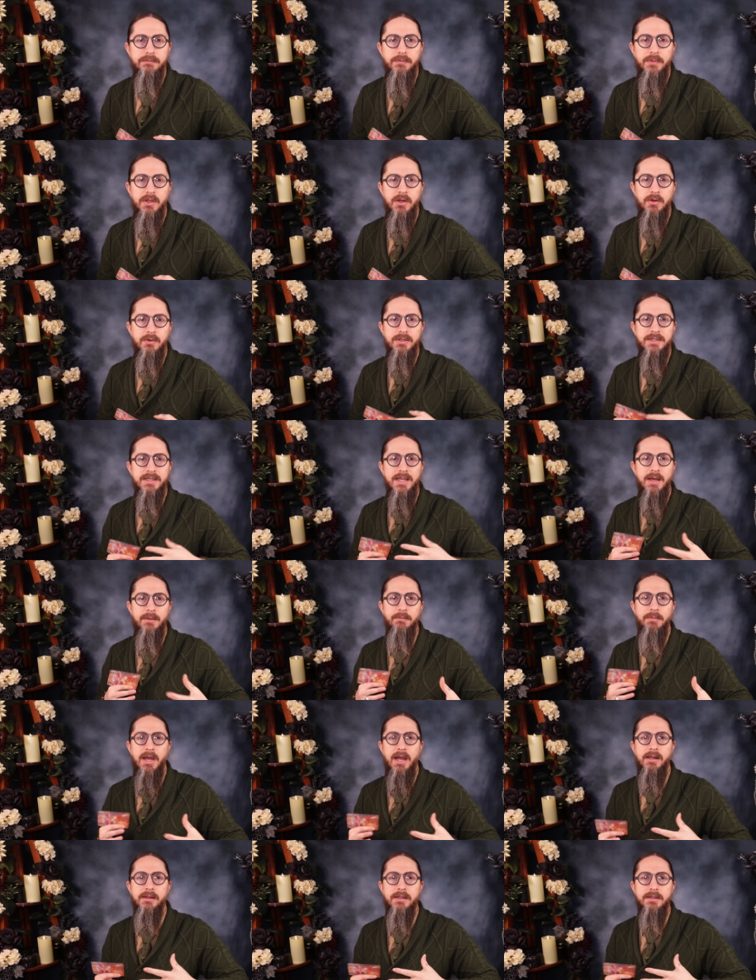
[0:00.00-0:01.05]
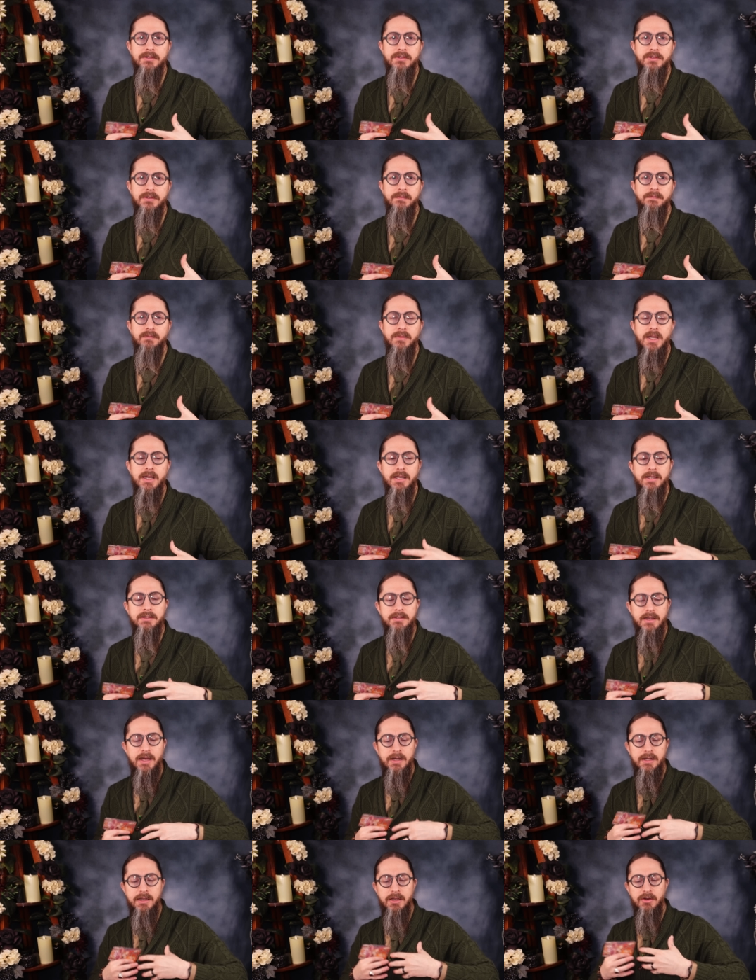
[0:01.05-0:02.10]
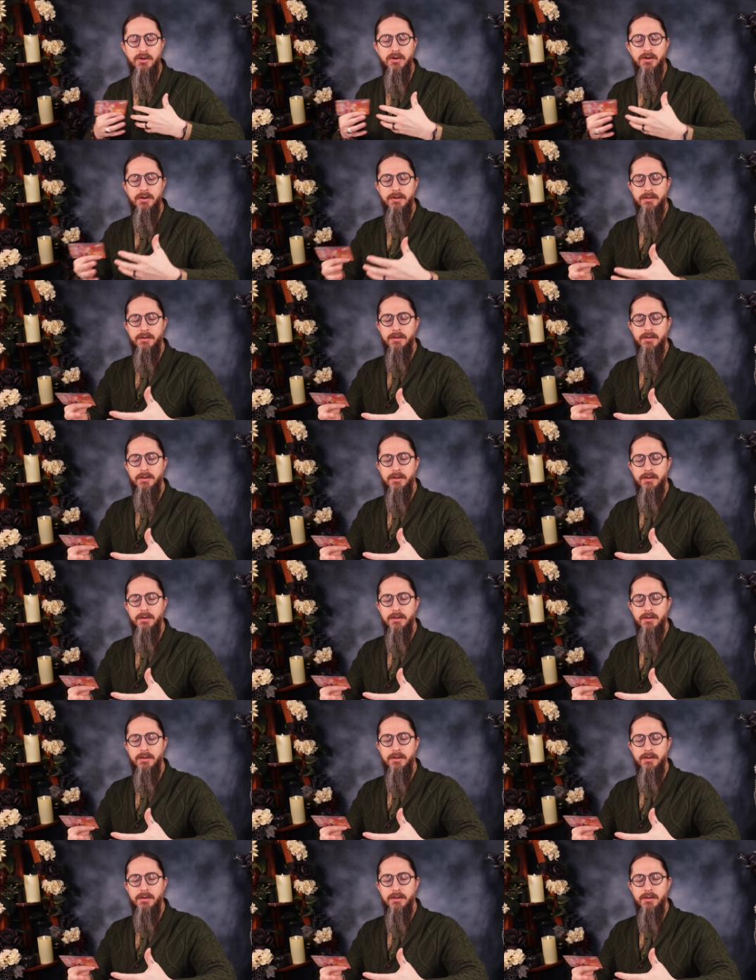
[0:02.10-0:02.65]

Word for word: You know, it's that balance. It's that inner